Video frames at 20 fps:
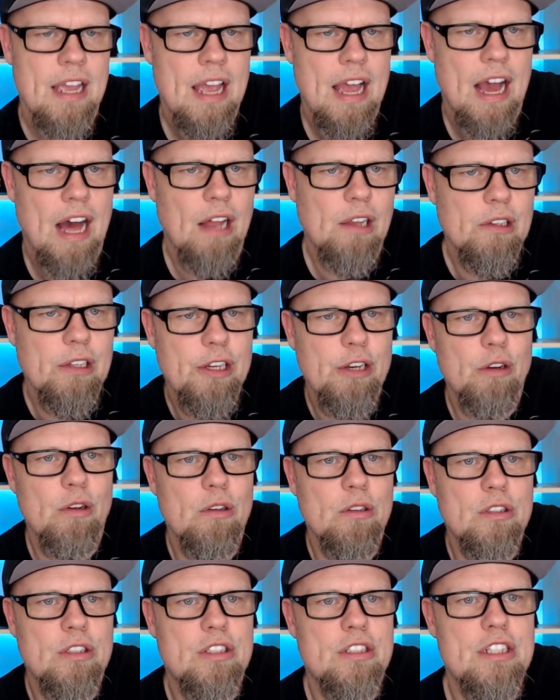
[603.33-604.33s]
a
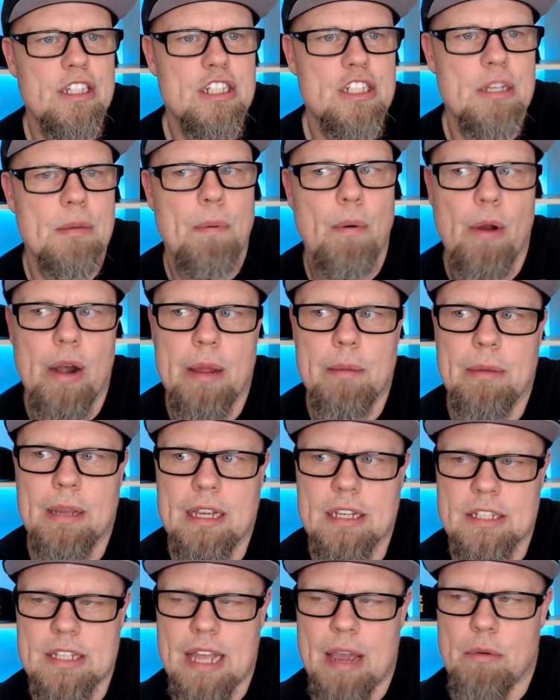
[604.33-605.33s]
little disappointing,
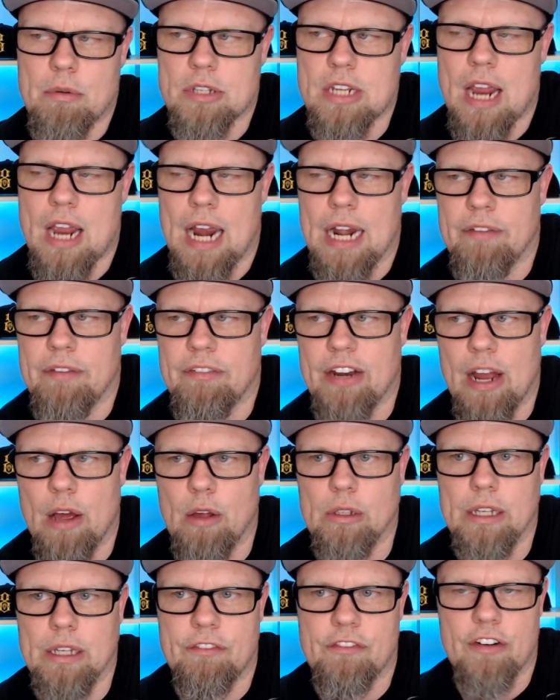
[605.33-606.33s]
because that was kind of an
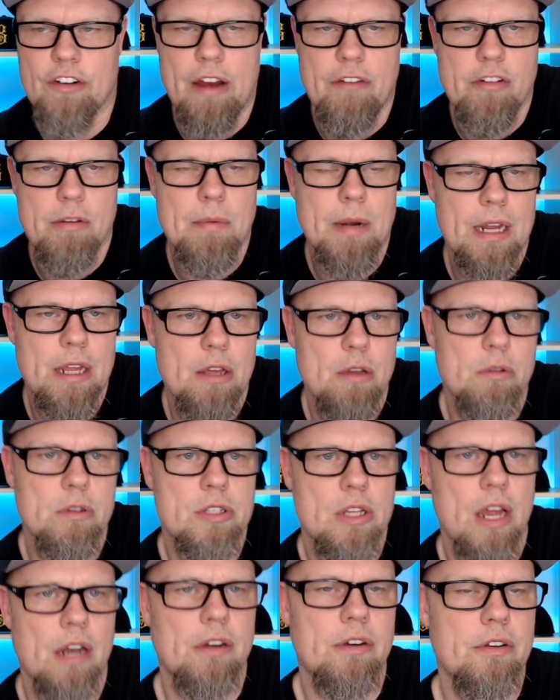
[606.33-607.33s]
outlet for everybody who was
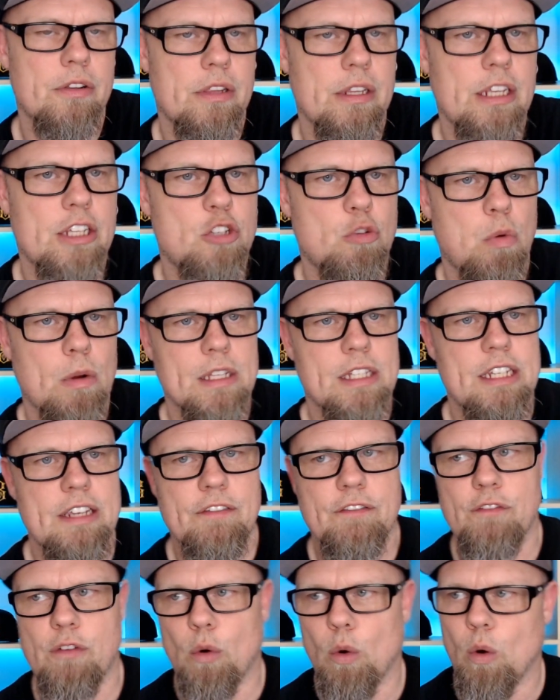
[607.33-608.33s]
under the
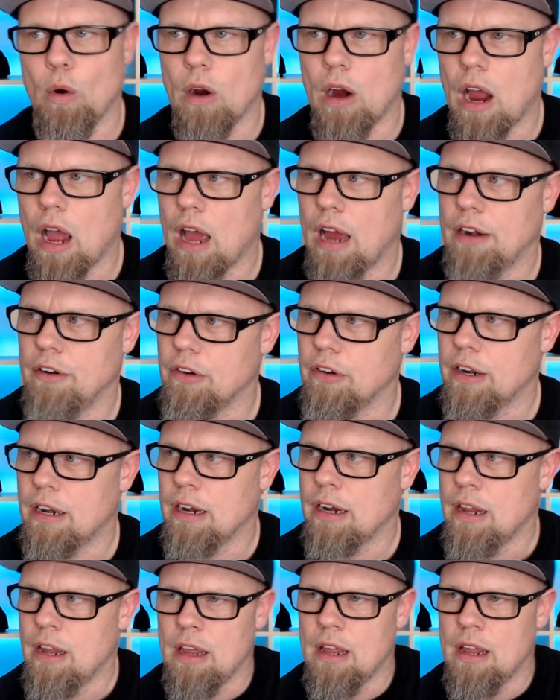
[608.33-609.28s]
2,400